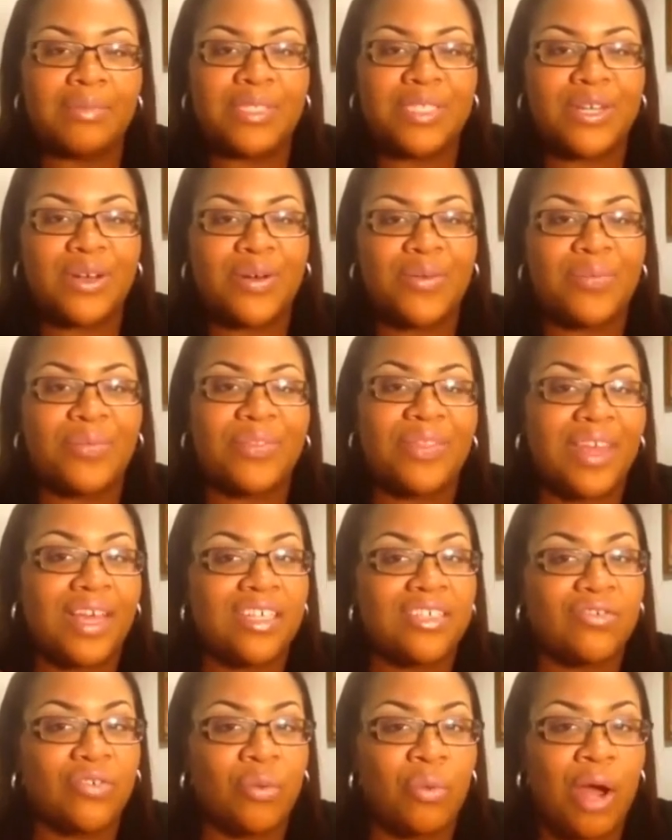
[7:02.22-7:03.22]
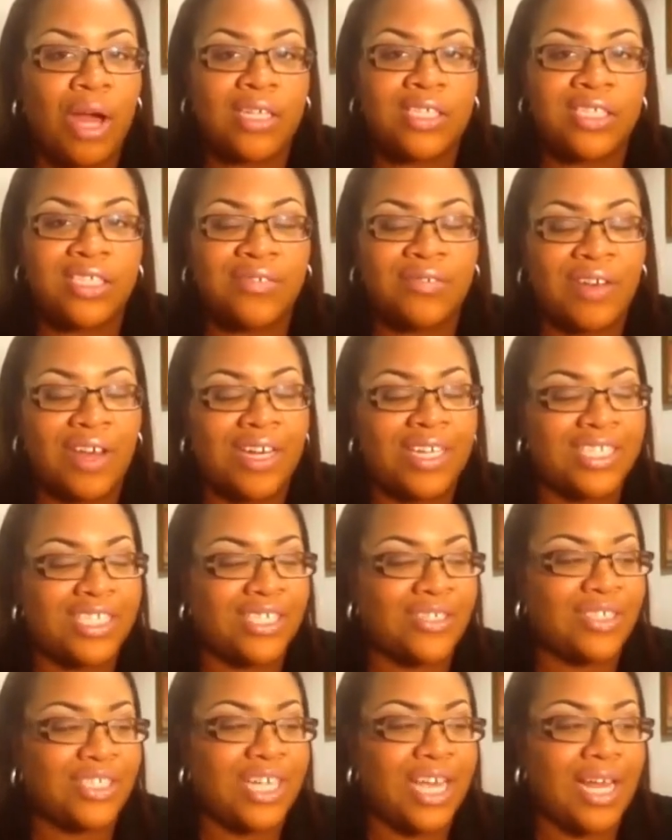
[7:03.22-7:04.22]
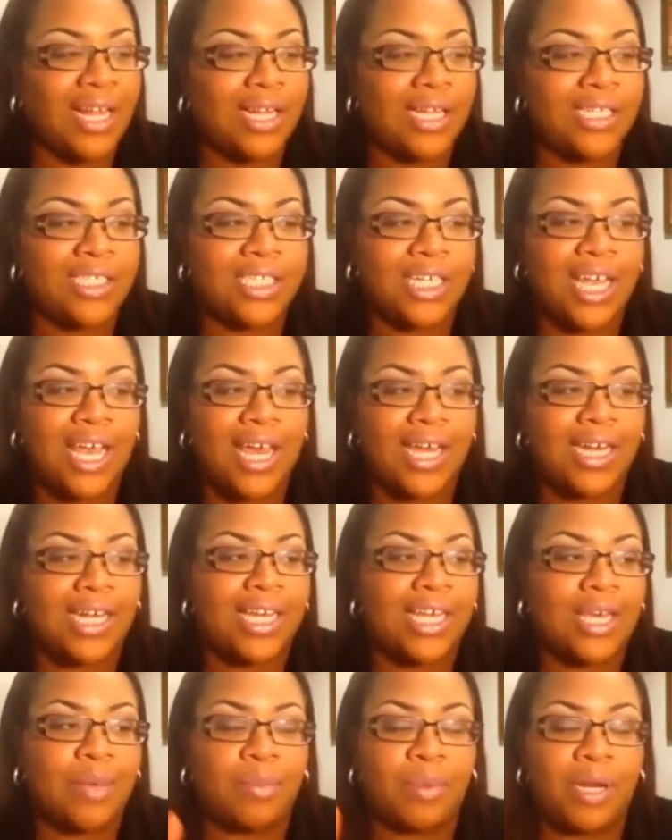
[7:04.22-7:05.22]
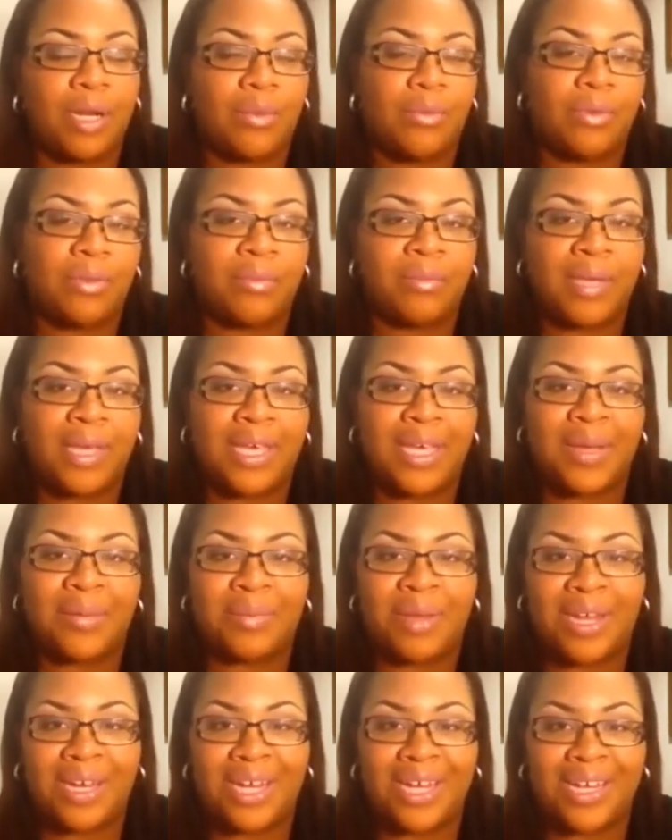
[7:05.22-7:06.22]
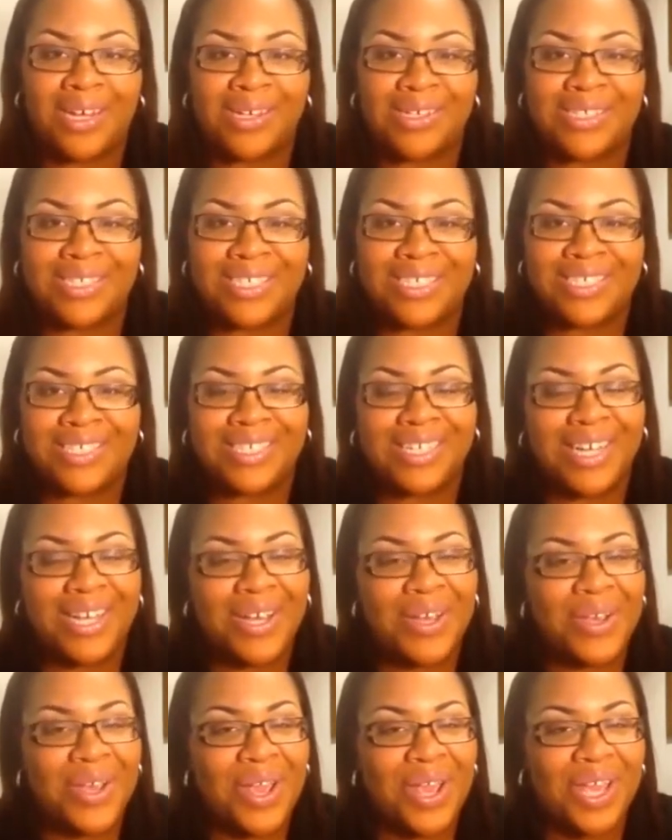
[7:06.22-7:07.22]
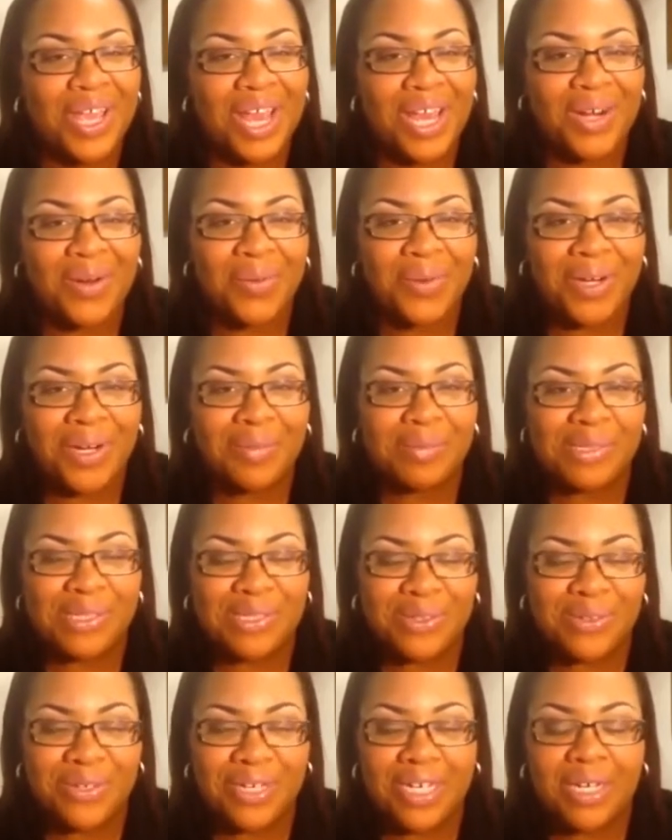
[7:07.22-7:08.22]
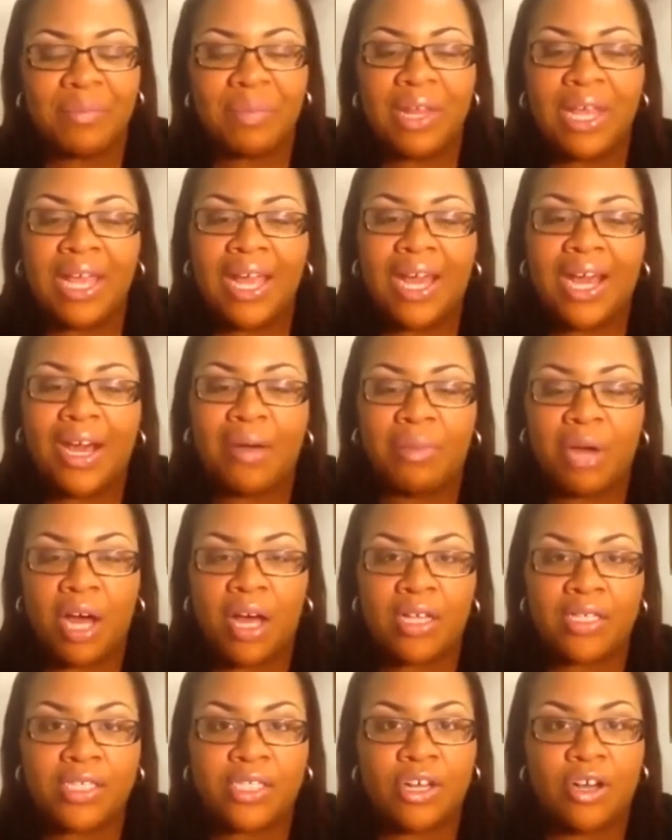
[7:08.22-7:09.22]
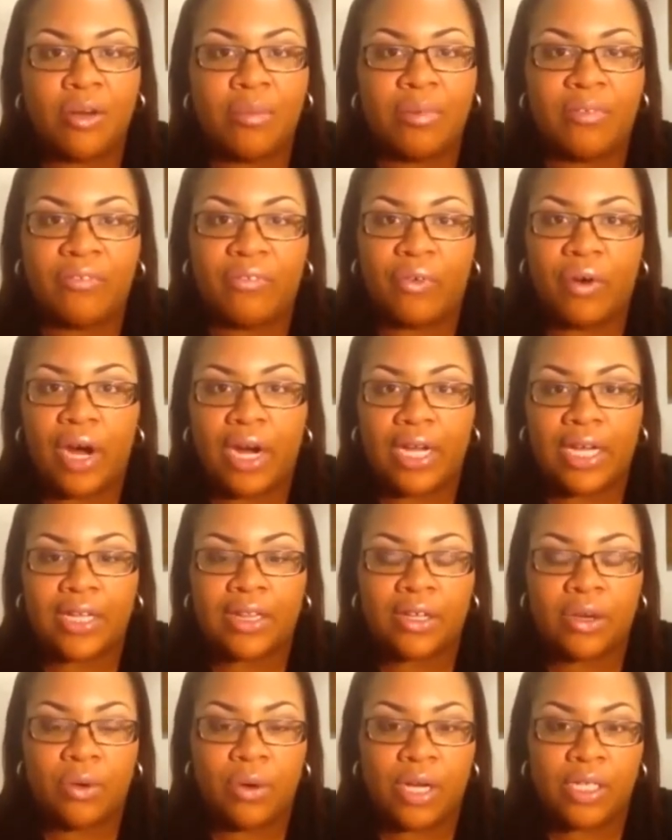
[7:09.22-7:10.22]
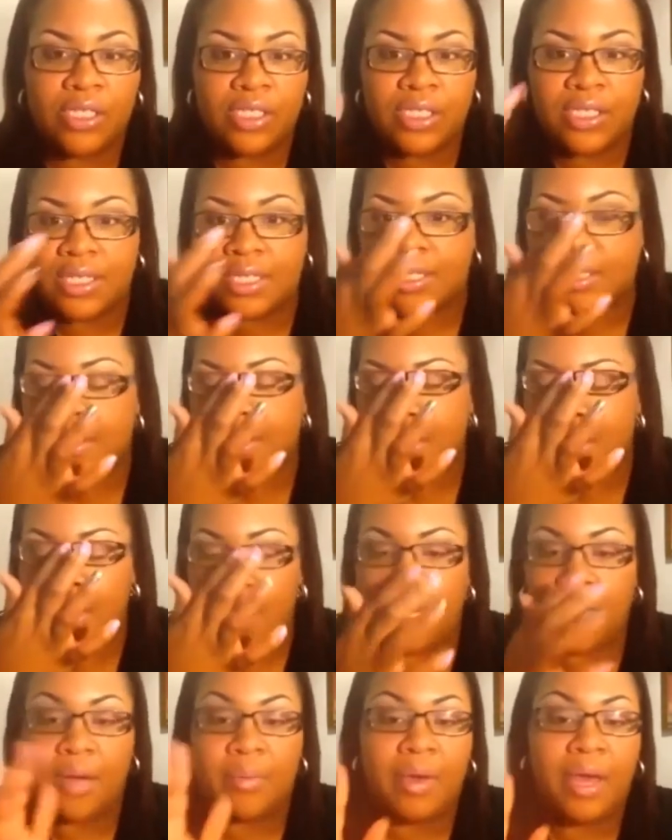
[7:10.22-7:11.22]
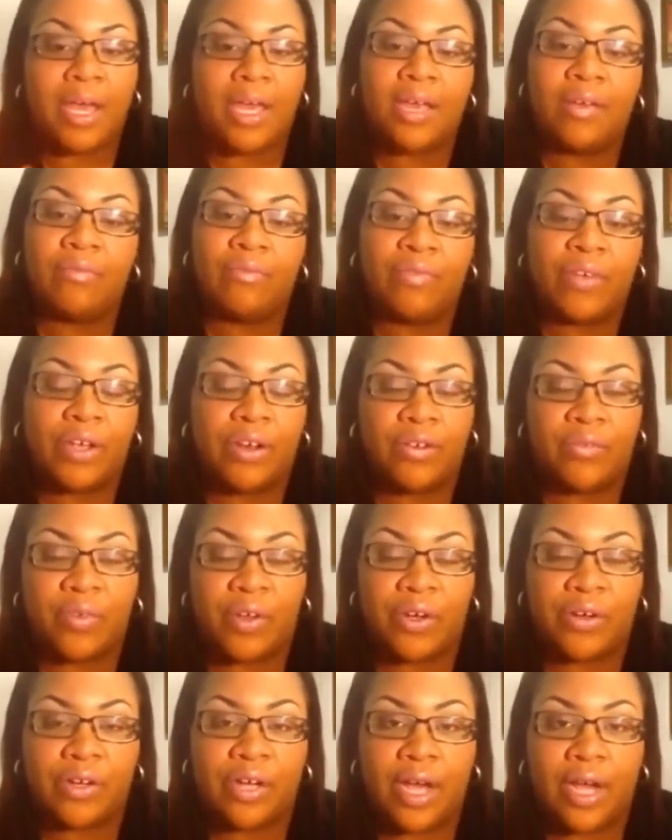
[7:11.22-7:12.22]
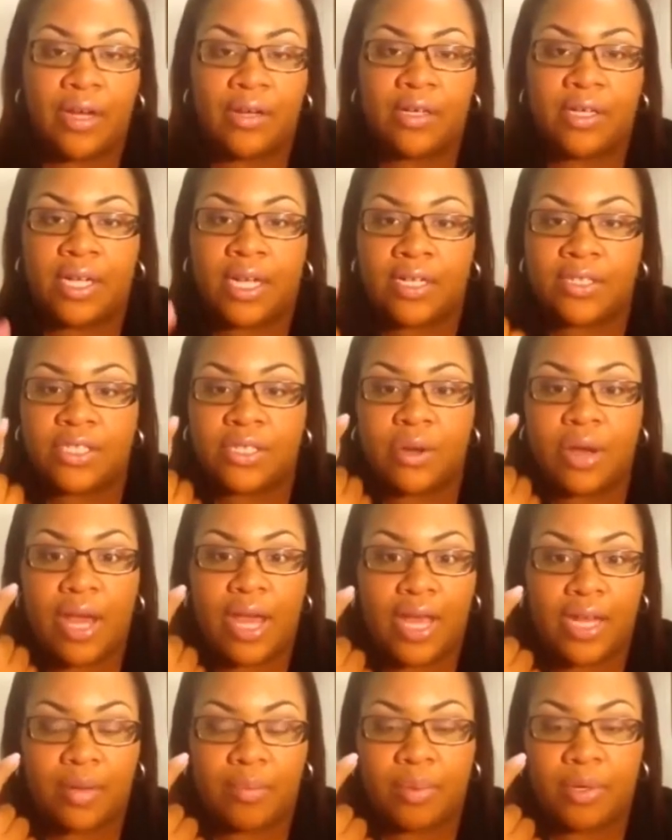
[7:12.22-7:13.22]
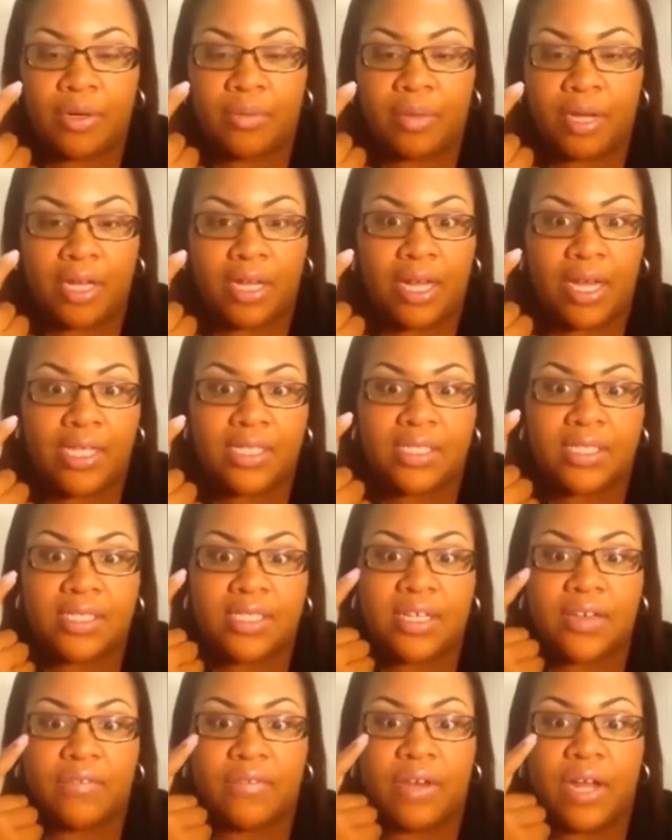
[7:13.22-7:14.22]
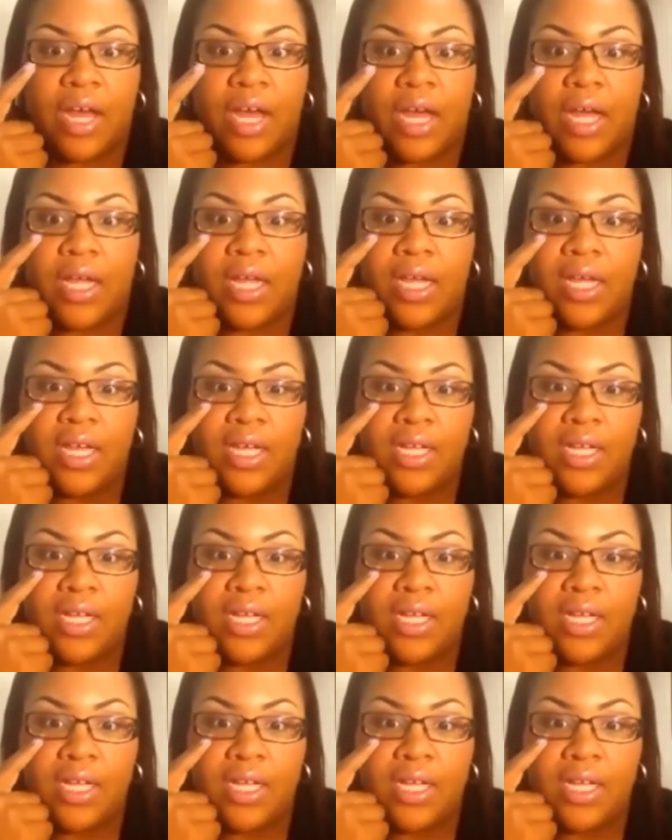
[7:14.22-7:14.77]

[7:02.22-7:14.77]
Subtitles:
So thanks for watching the Vitagel challenge and kind of keeping up with me and my nails and kind of what I'm doing. Also, before I get the questions, I am very, very tired today, so I had to put on my glasses. If not,